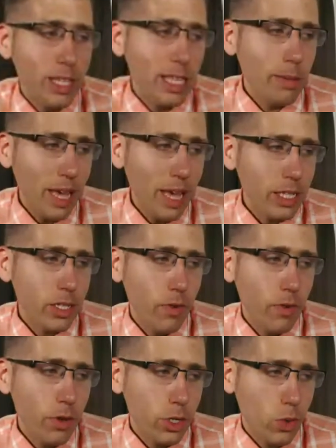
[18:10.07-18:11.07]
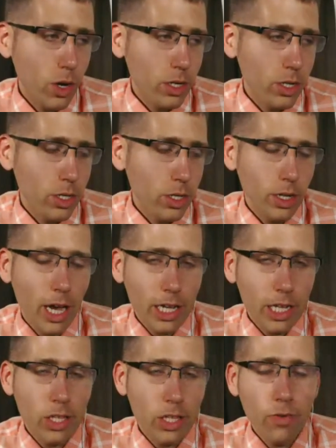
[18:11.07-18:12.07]
the best fearless question, audience
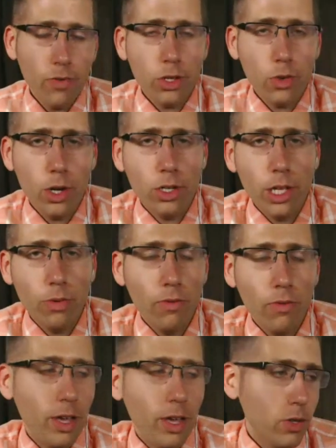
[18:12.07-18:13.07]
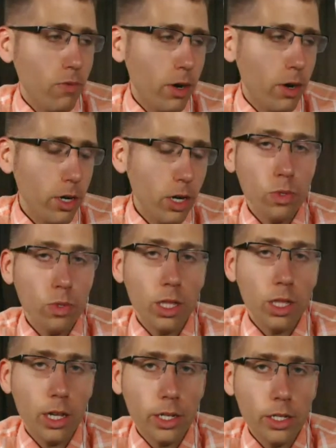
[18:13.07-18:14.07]
fearless question that we've had so far, it also was the
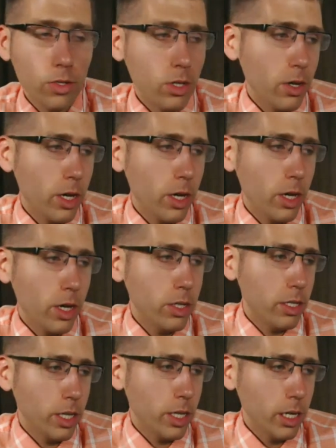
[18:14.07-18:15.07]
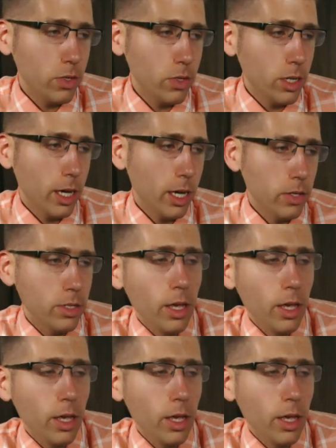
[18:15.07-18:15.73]
longest. So congratulations on 2 accounts.